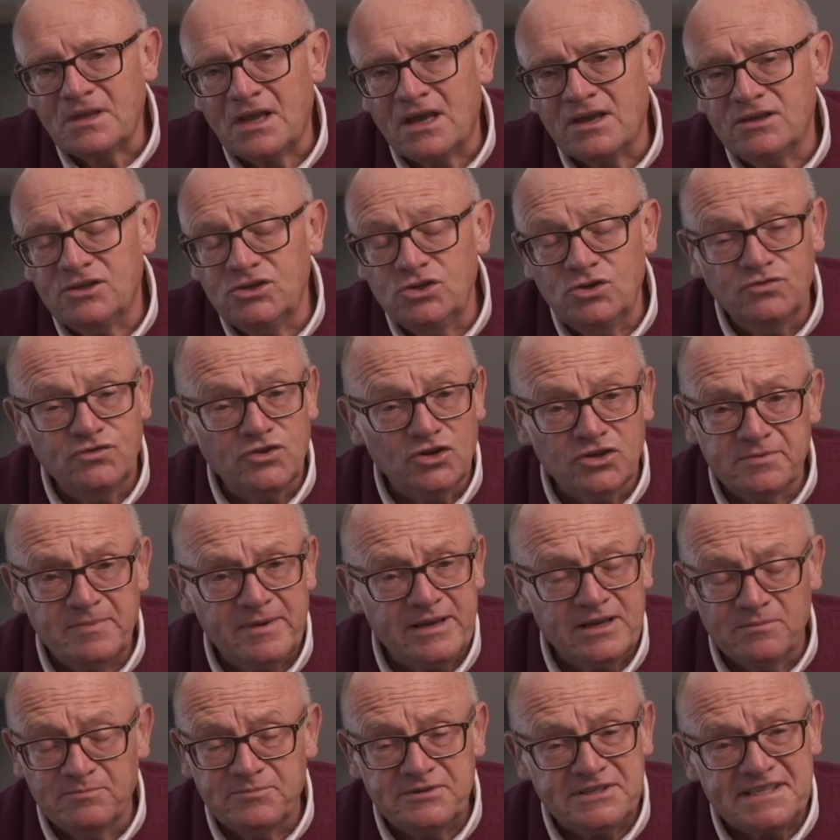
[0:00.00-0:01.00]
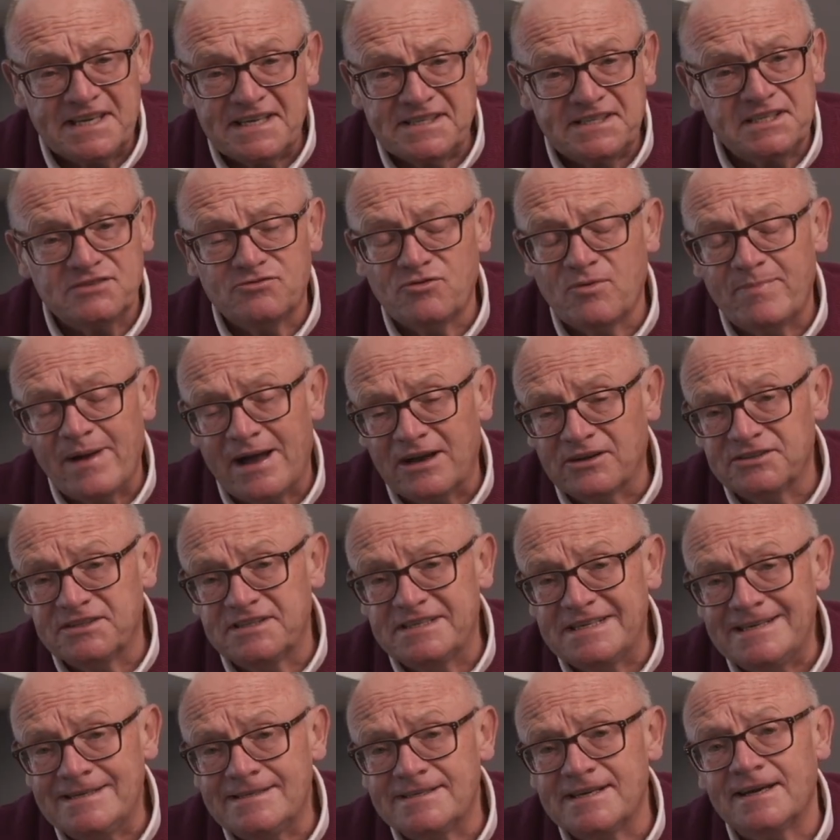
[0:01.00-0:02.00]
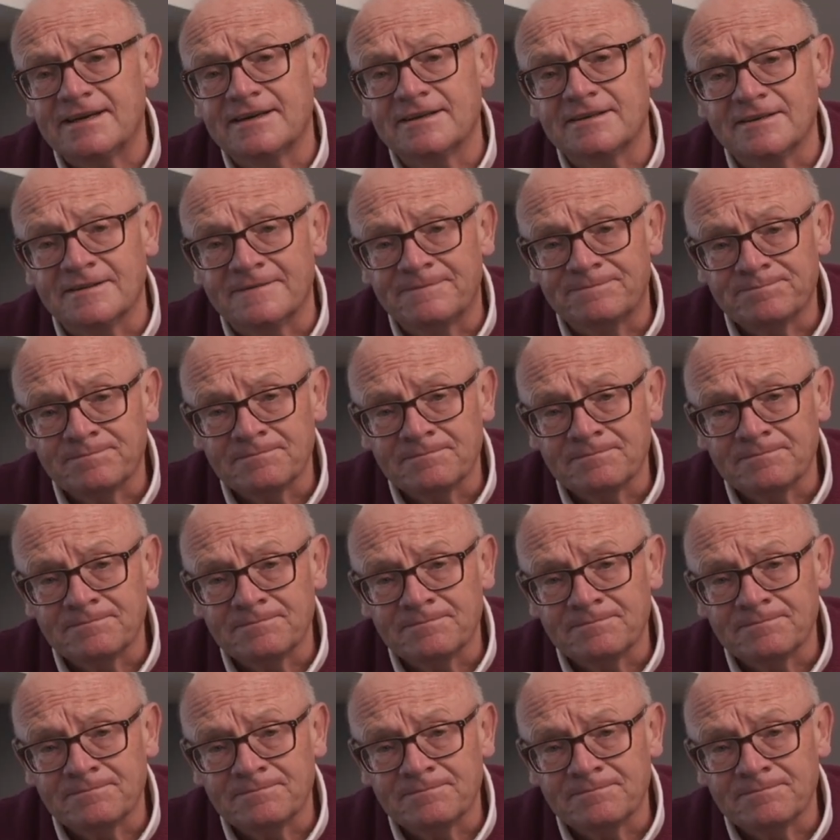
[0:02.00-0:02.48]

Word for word: You've got to be obsessive about detail